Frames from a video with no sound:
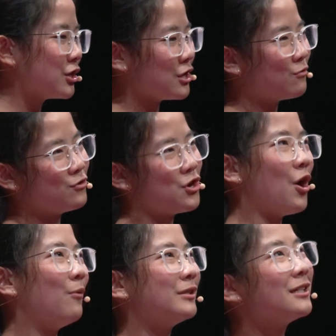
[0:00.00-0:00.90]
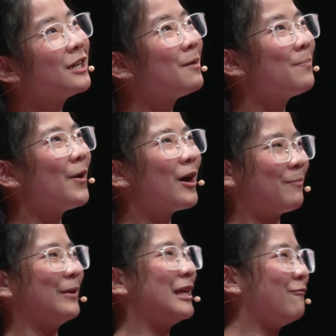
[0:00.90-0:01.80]
You nose in a
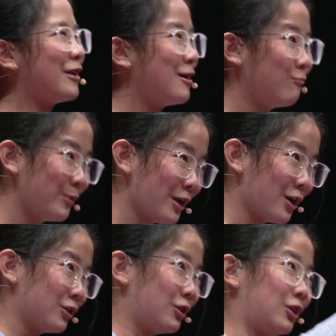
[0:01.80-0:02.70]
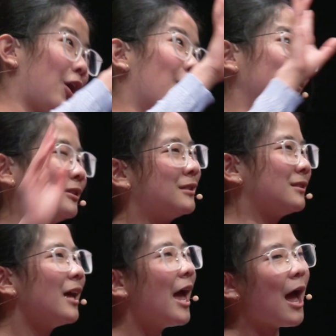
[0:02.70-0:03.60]
book, believing in weird ghosts.